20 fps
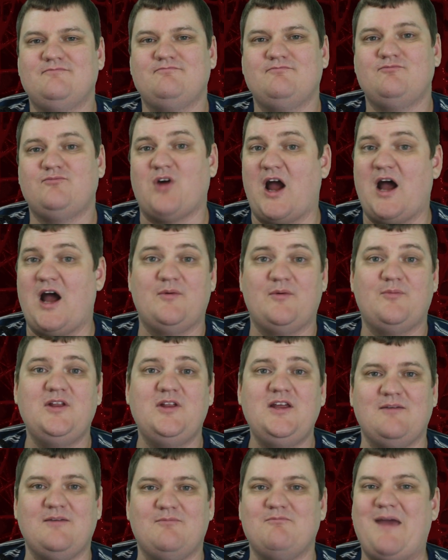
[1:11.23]

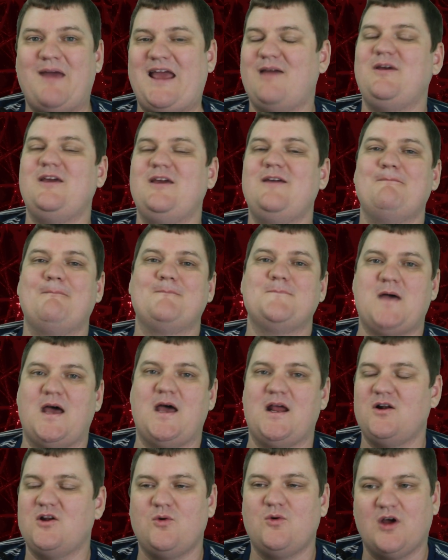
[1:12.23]
Probably, maybe. I
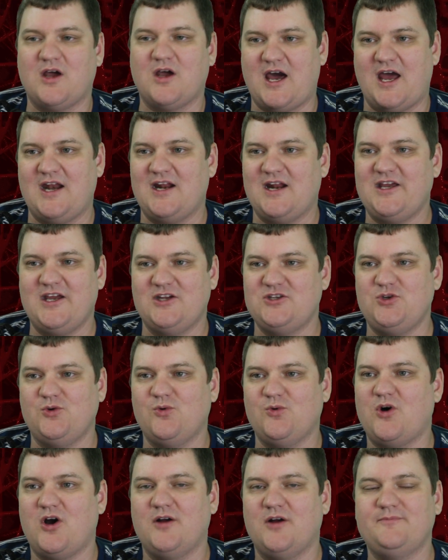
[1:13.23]
don't know what kind of kid you
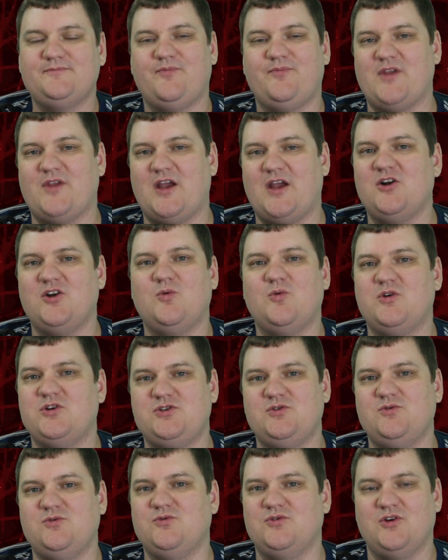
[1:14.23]
are. I don't know what
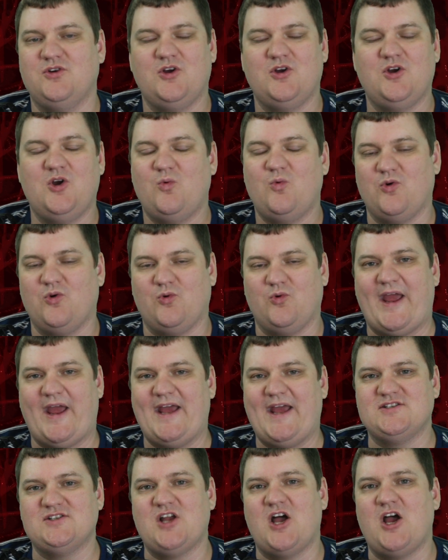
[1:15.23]
you were
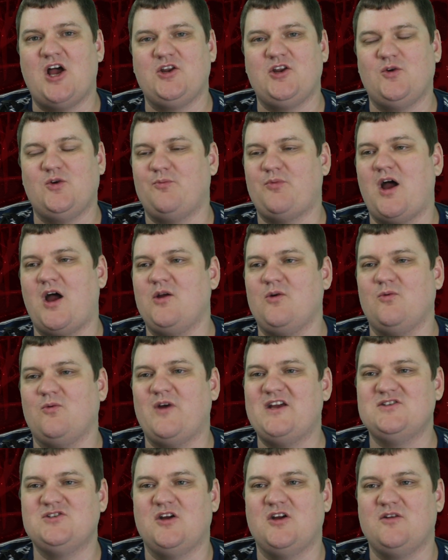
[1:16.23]
raised on. You were probably
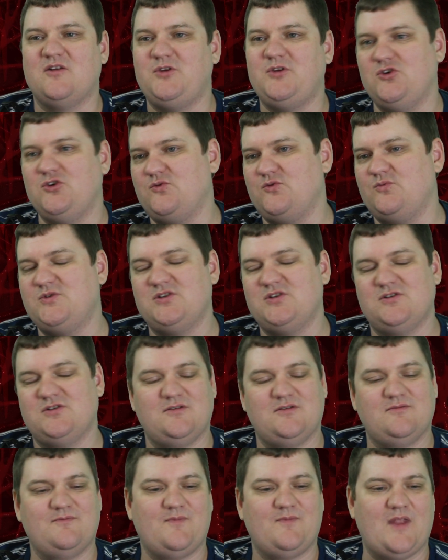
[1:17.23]
raised on pubes.
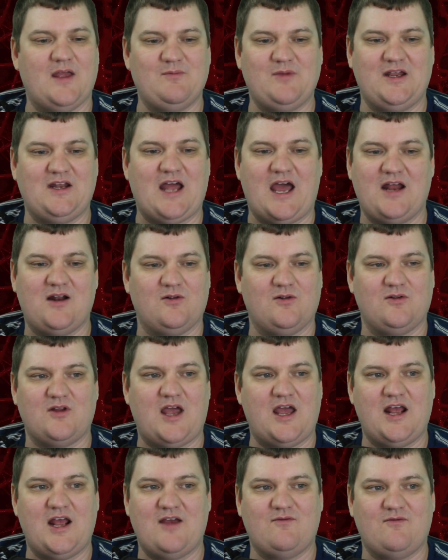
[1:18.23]
I mean, I don't
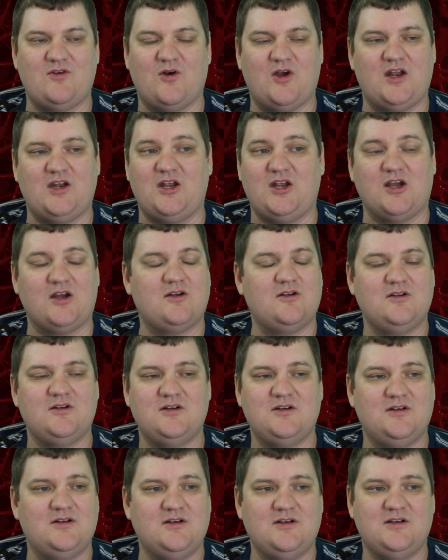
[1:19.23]
I have no idea.
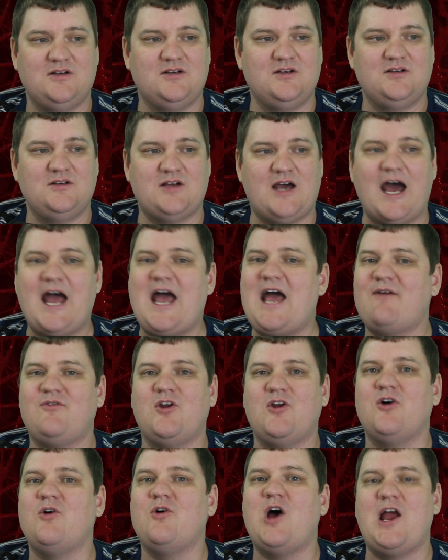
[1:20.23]
I have
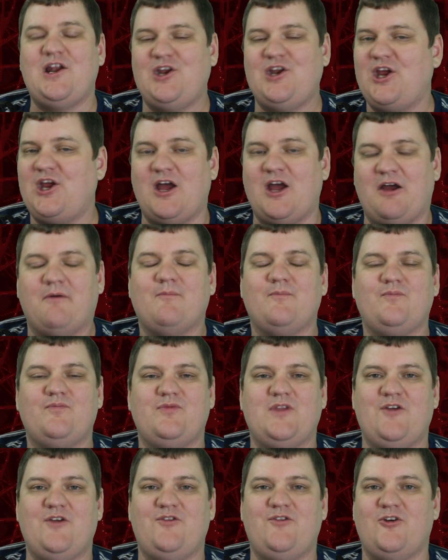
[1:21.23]
no idea
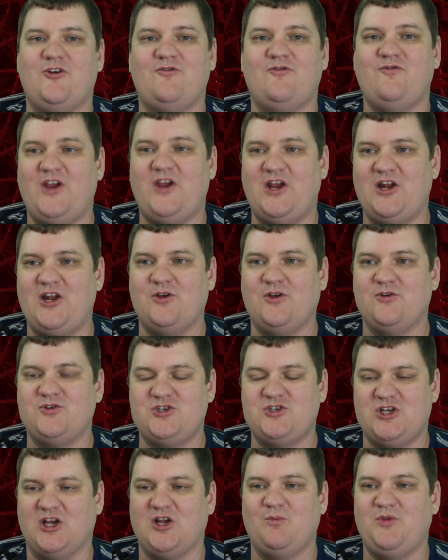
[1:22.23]
if they're feeding you
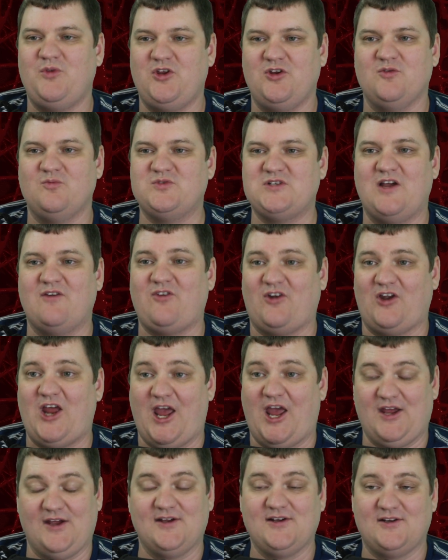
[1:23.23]
chicken pubes every
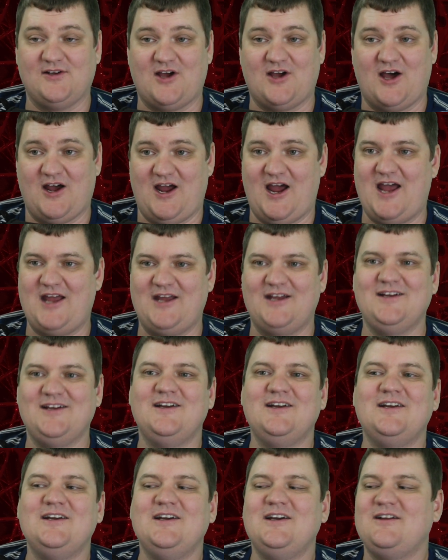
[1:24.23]
day. All right?
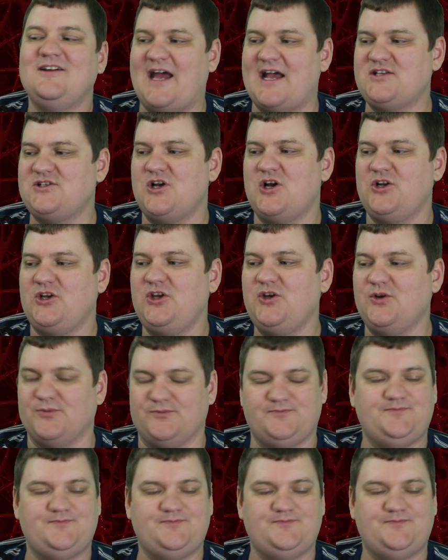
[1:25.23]
That's on you.